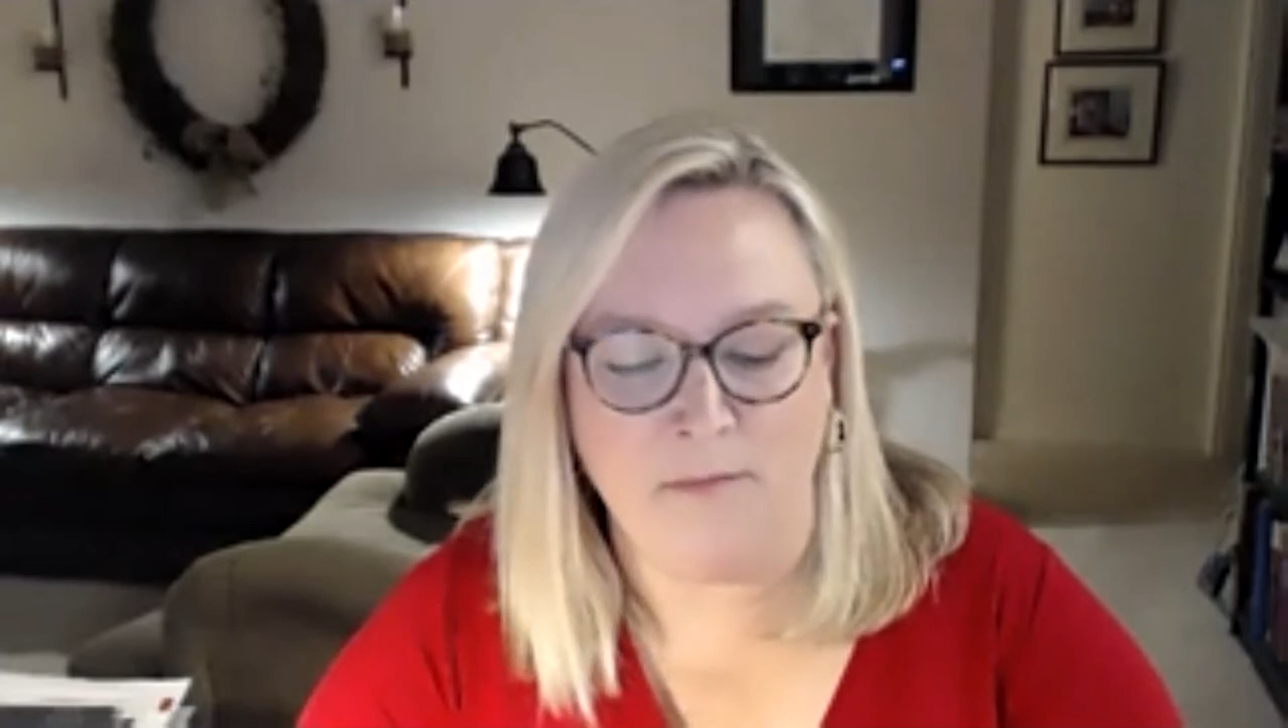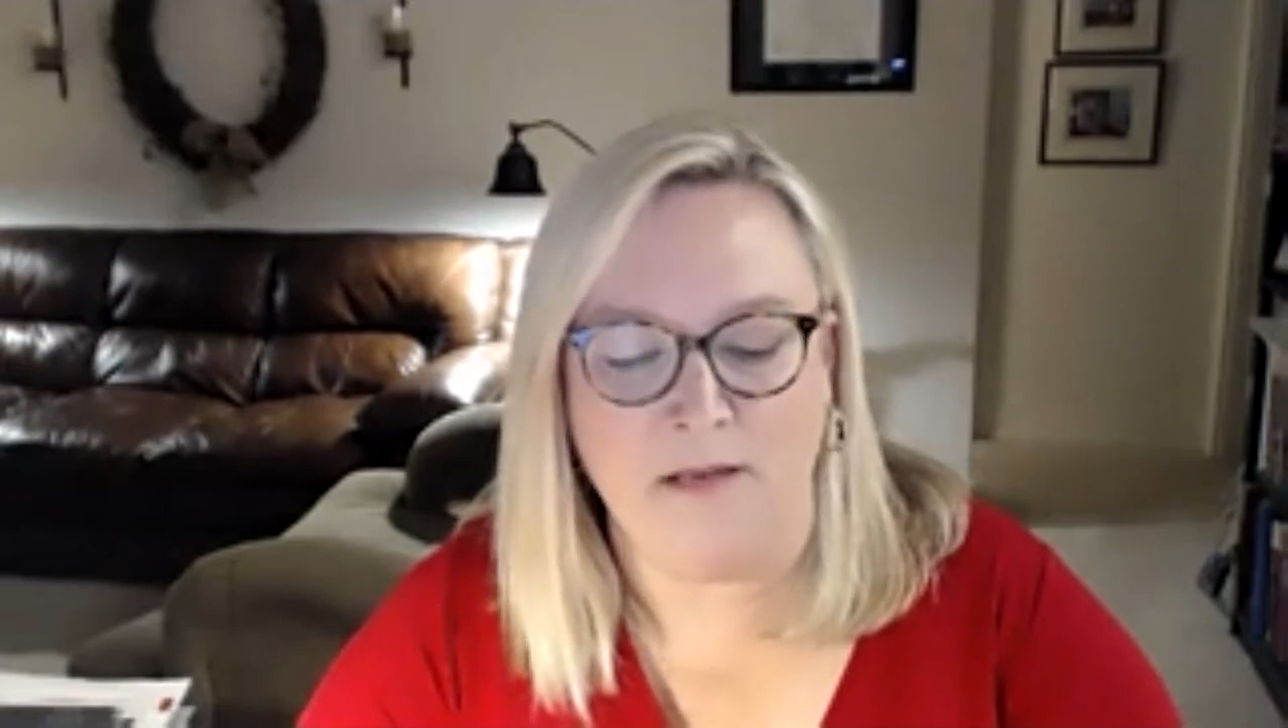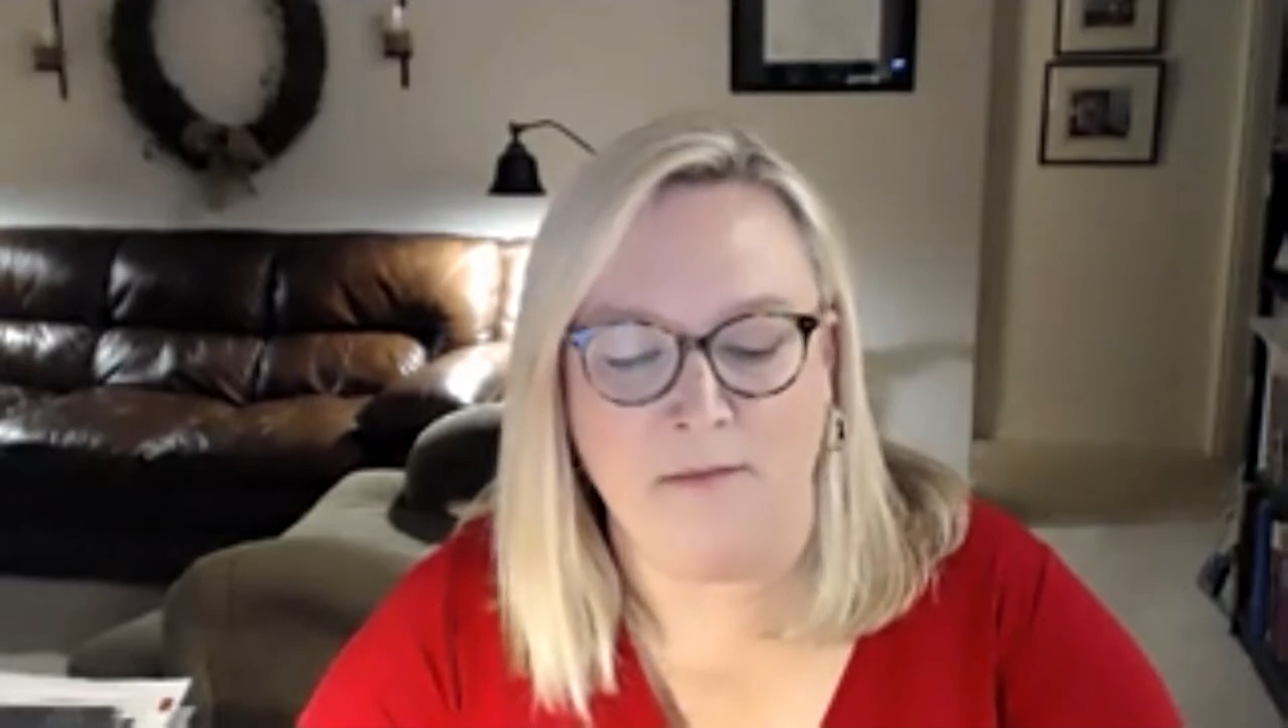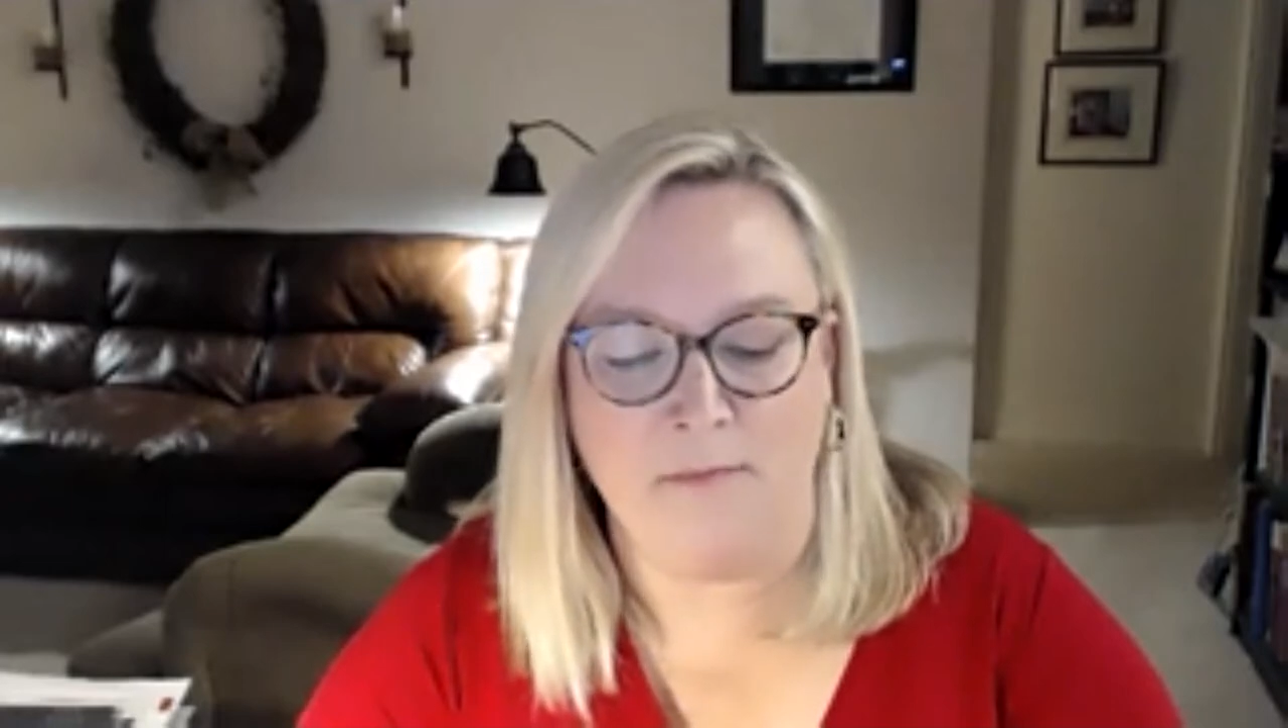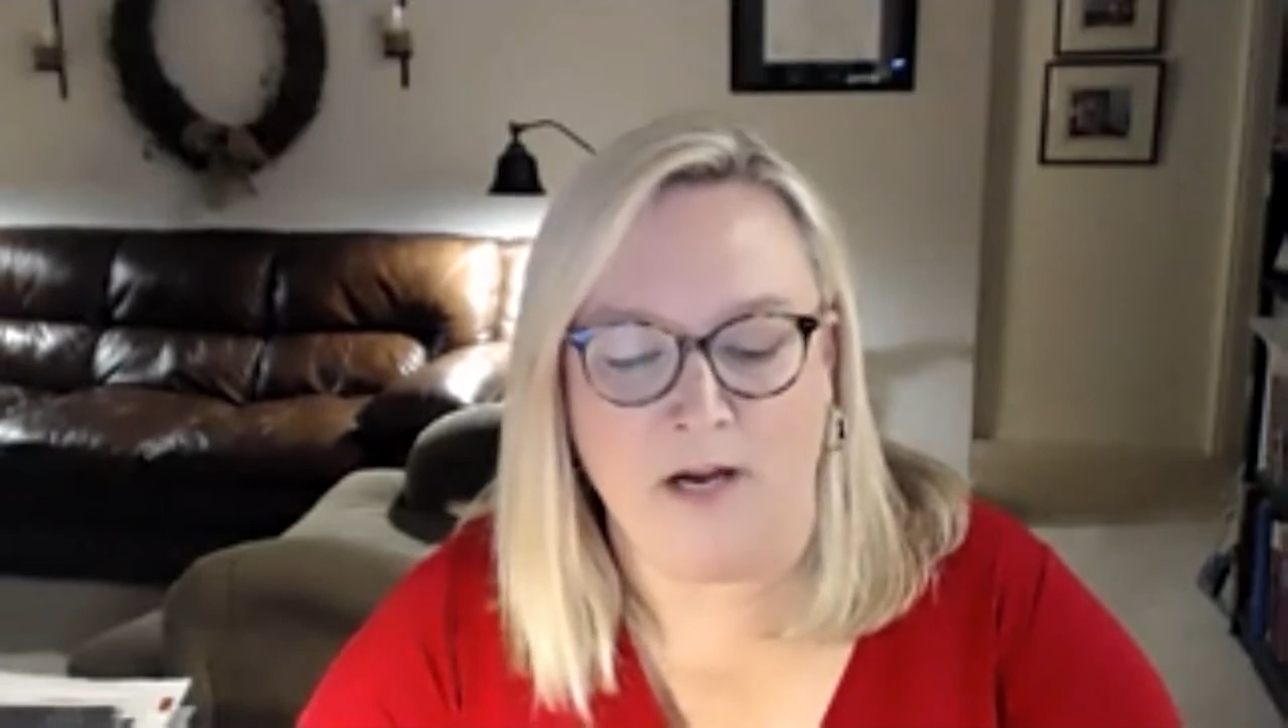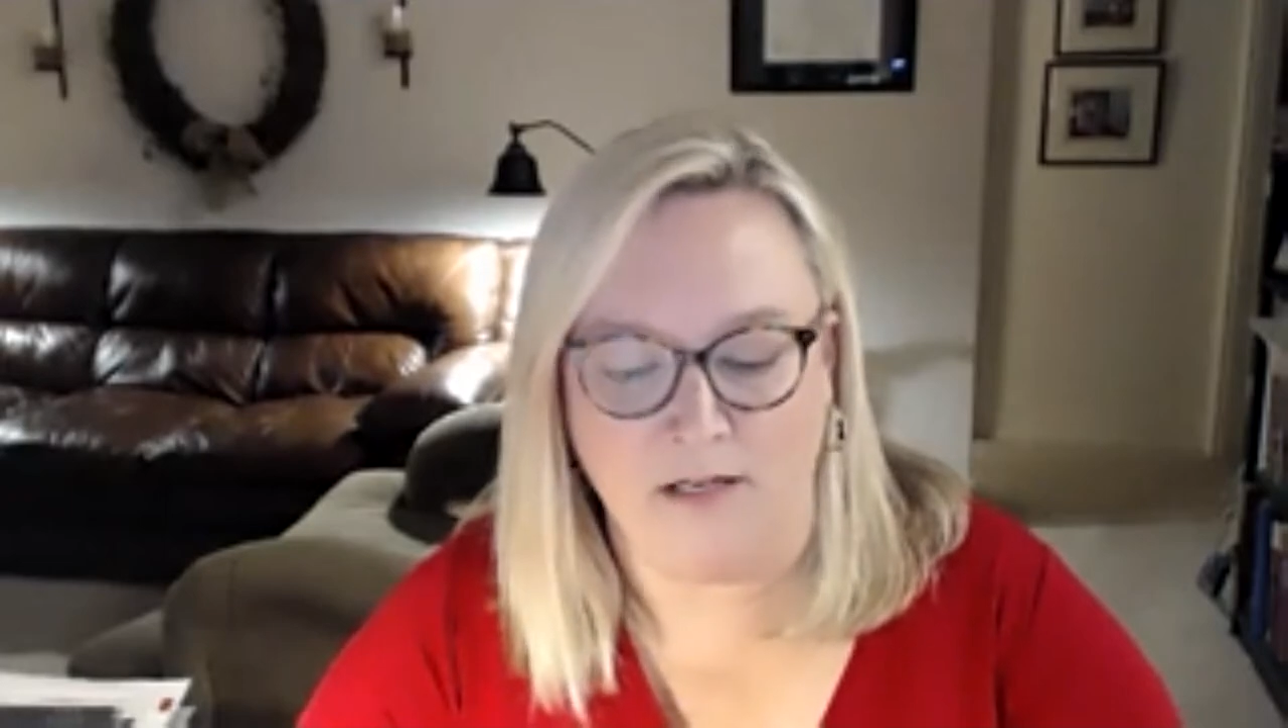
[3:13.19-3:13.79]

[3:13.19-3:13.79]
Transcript: Framingham